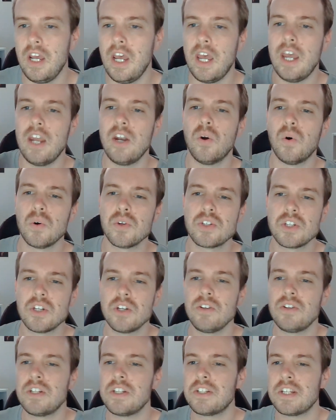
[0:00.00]
And
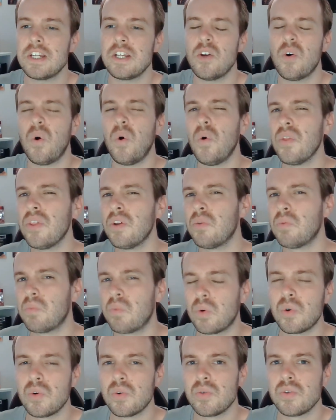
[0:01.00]
also, to see all the
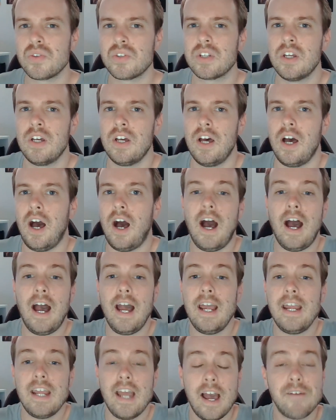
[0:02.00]
rules,
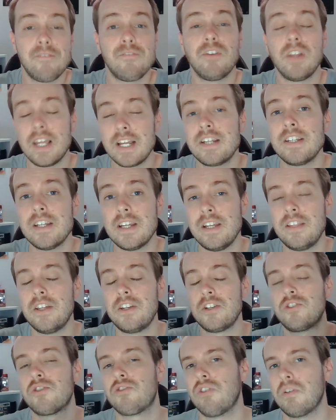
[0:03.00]
I have linked it in the
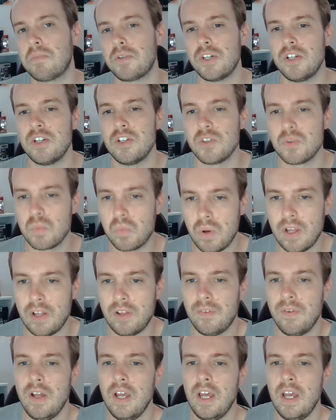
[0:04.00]
description as well.